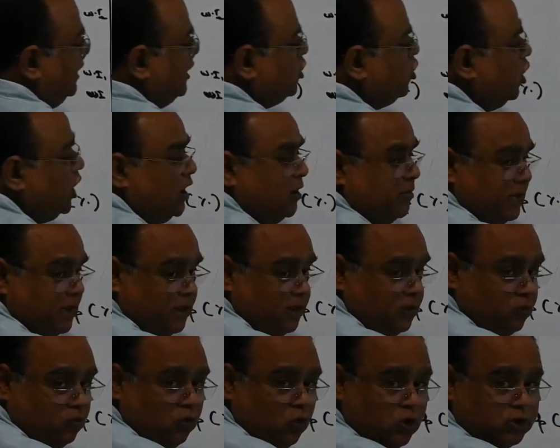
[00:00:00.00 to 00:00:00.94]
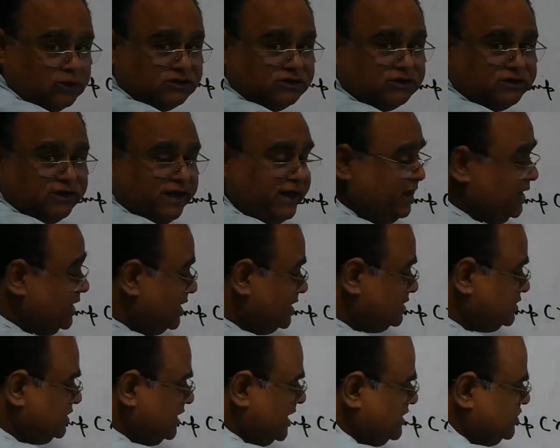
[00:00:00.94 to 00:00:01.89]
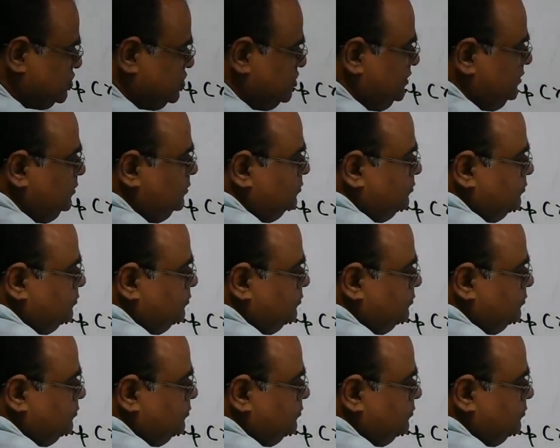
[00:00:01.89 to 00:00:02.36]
Economy was in a recession,